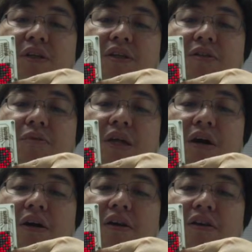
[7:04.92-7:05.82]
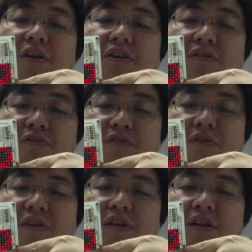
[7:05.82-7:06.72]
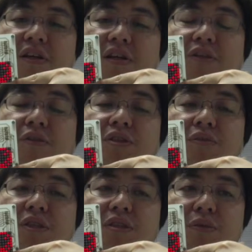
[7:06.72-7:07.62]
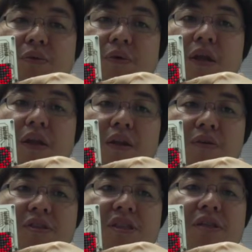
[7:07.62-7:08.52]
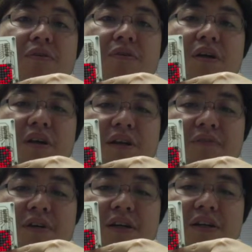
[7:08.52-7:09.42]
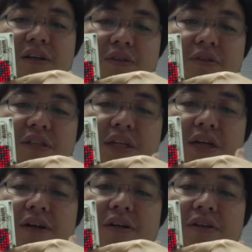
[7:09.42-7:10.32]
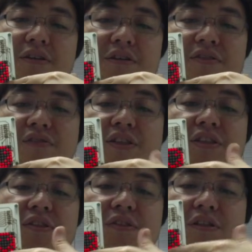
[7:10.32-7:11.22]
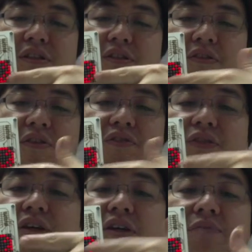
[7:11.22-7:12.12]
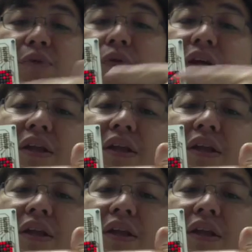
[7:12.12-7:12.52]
it to be on or off. Then you switch to row 0, column 1, and you say on or off, and so on. So if you keep moving a